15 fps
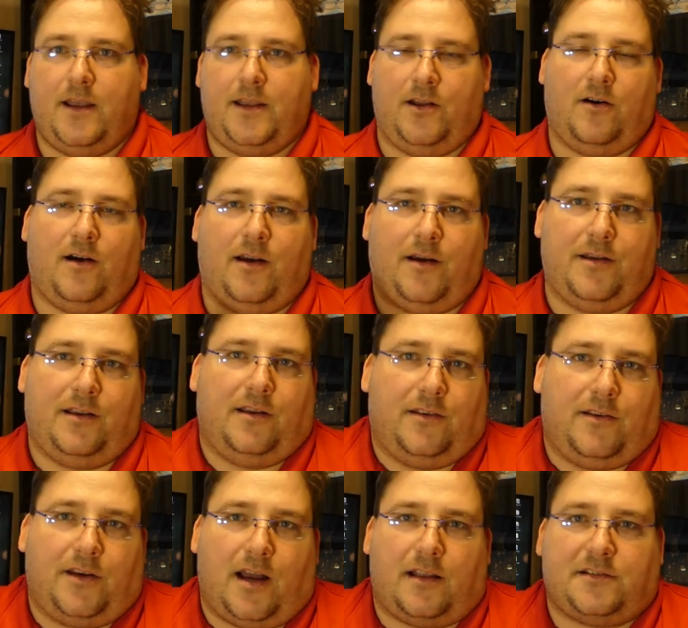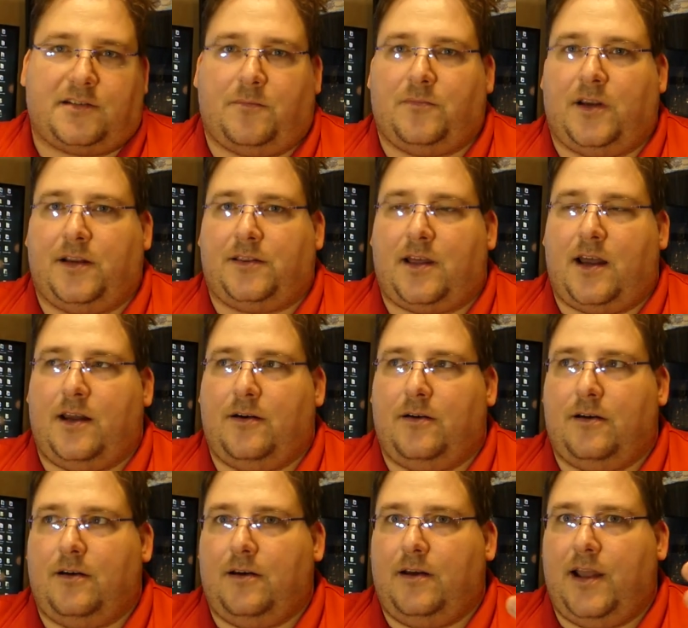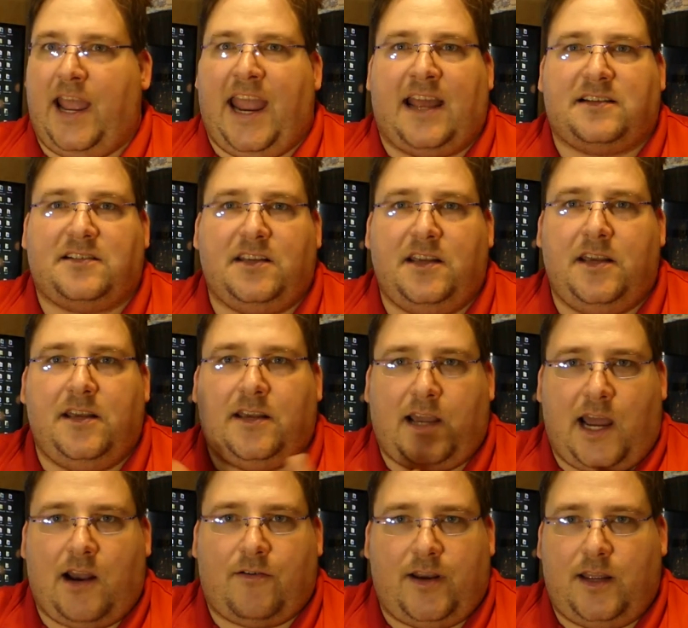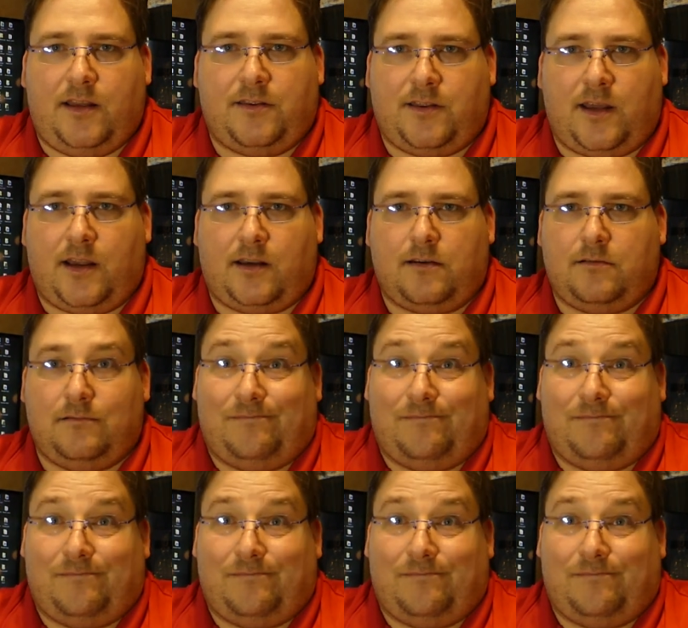You know, uh, you got something like that ant carry thing.